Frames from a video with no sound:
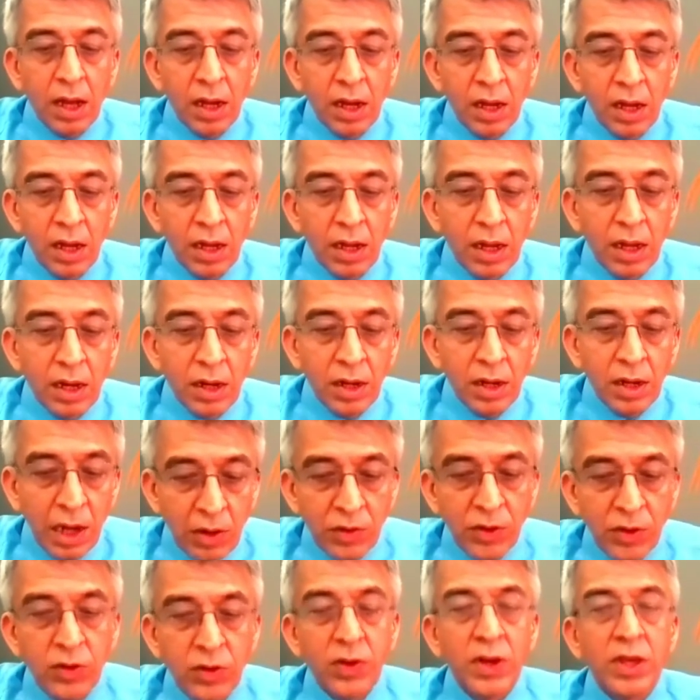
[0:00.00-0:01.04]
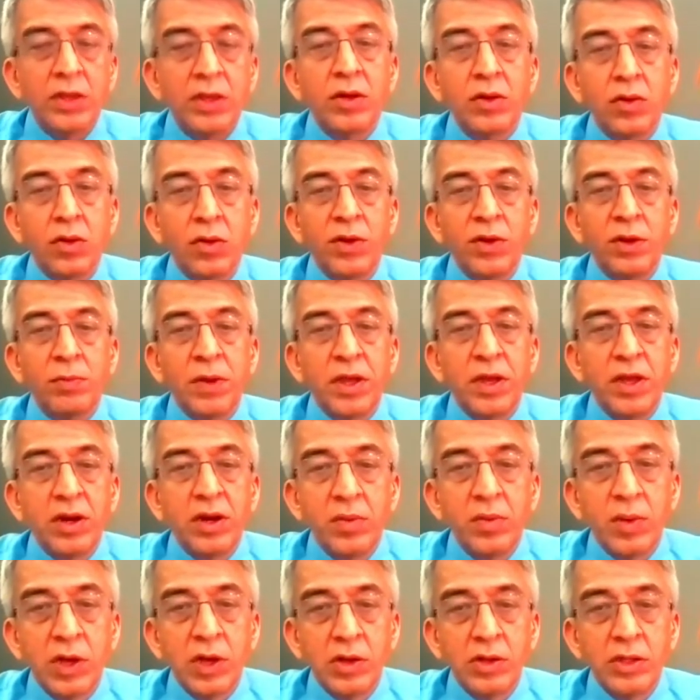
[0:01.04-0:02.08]
Uh, now, during the COVID
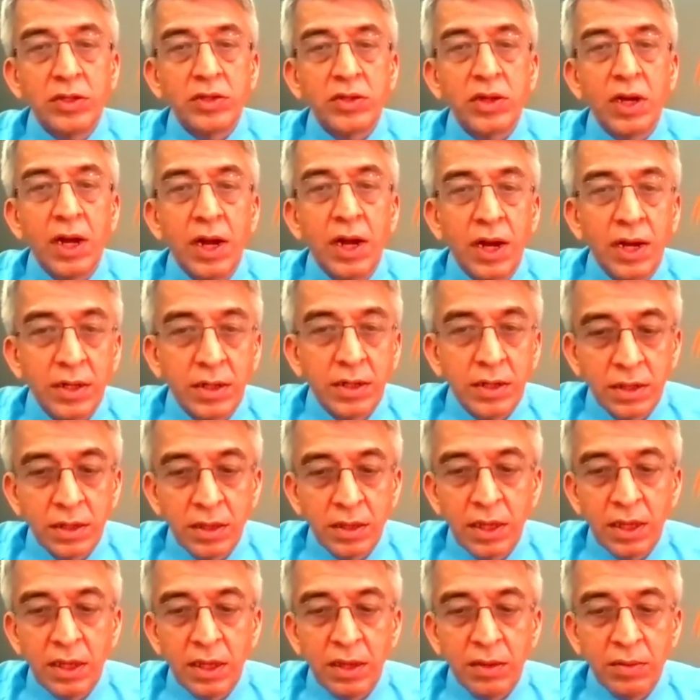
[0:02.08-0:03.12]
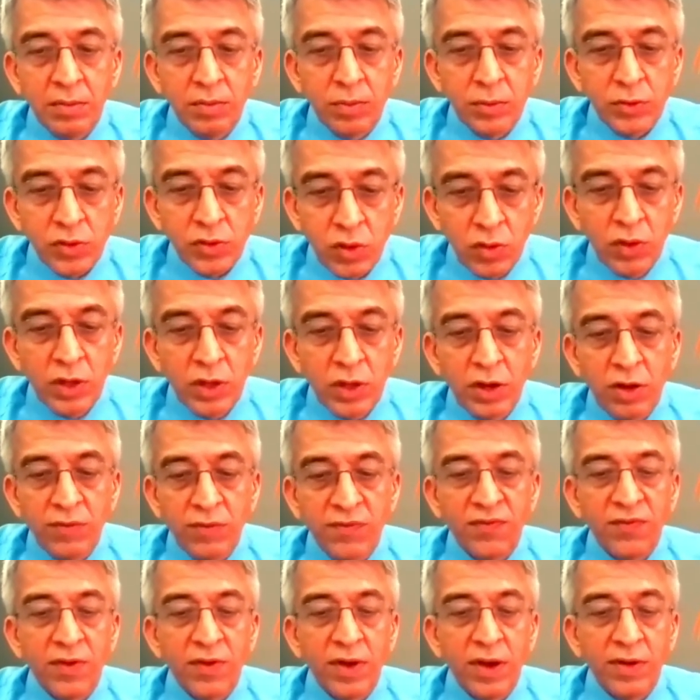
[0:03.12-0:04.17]
period, we also had the slogan
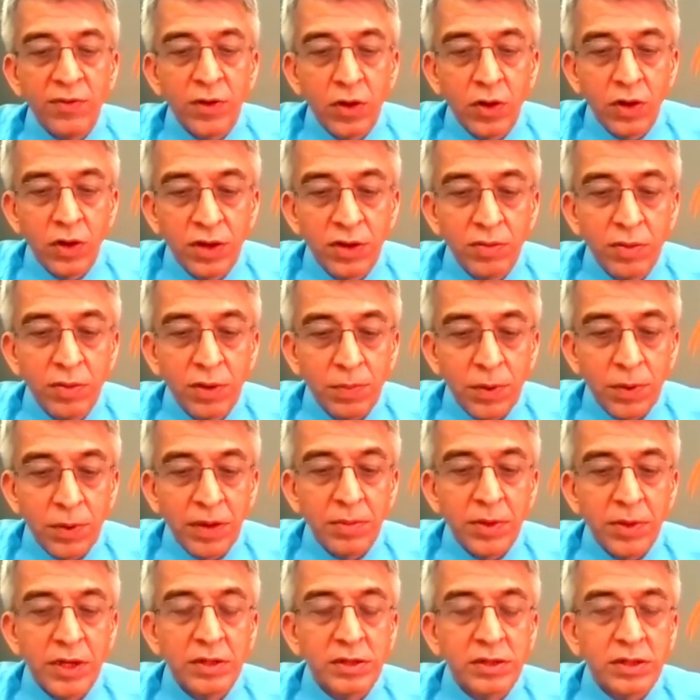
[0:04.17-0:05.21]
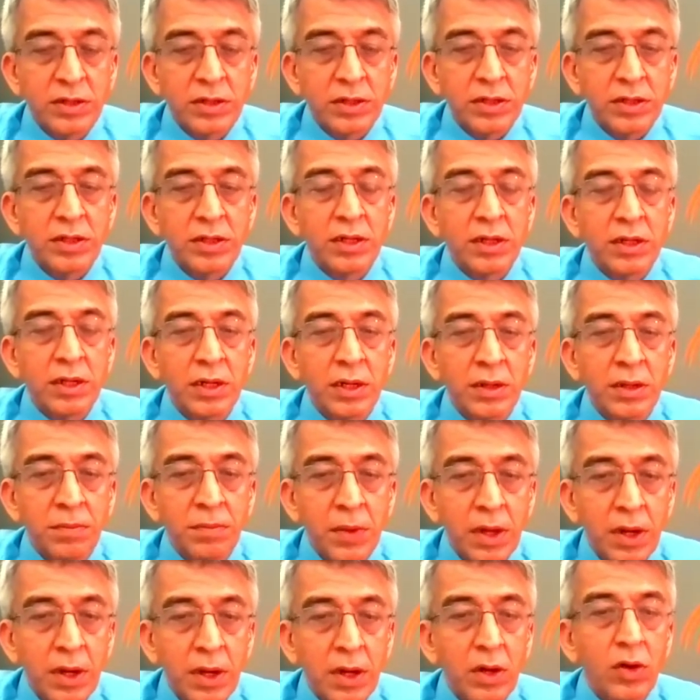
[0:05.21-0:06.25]
of our Honorable Prime Minister
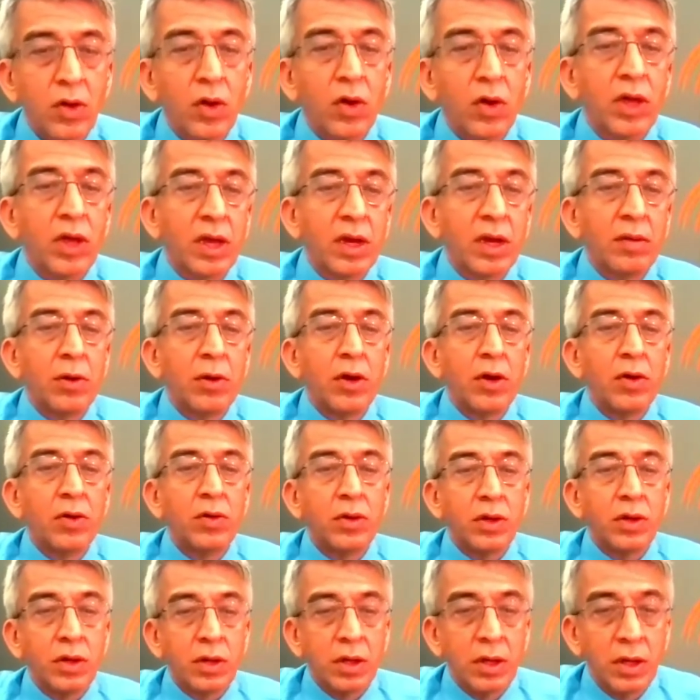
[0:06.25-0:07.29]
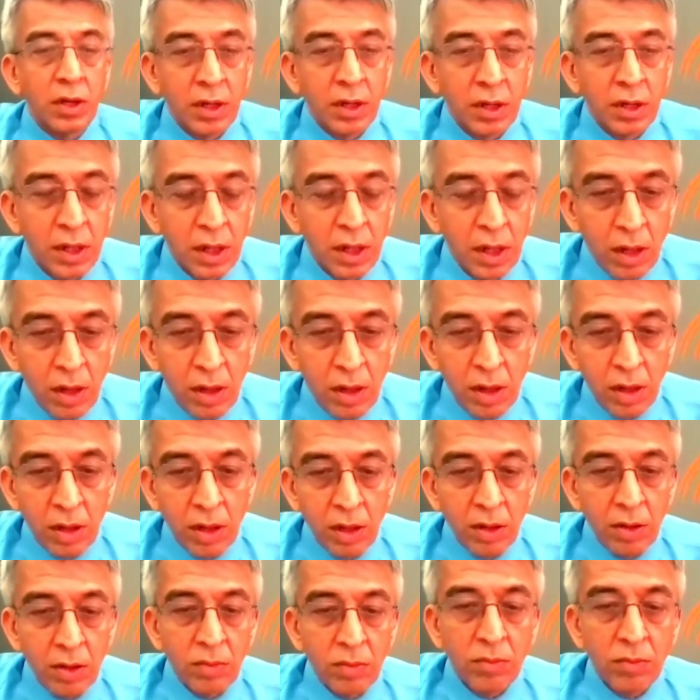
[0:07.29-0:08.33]
um, talking about uh,
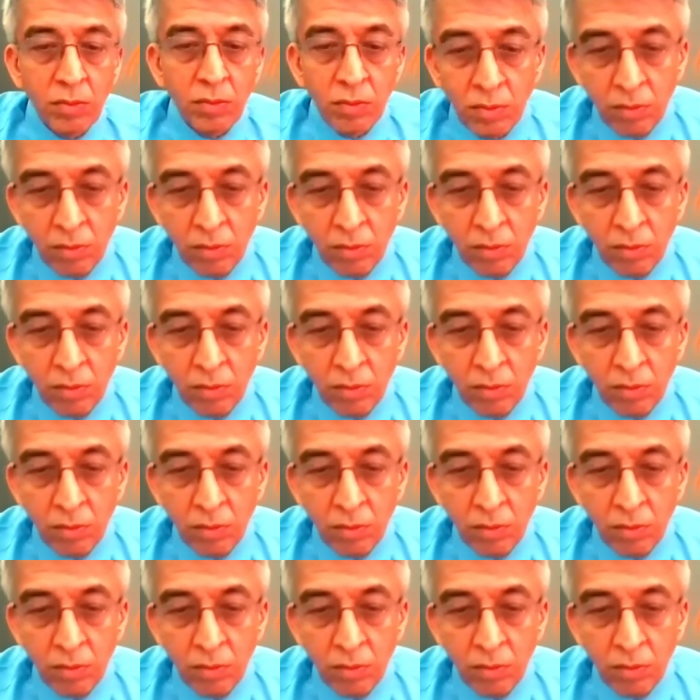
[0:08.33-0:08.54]
uh,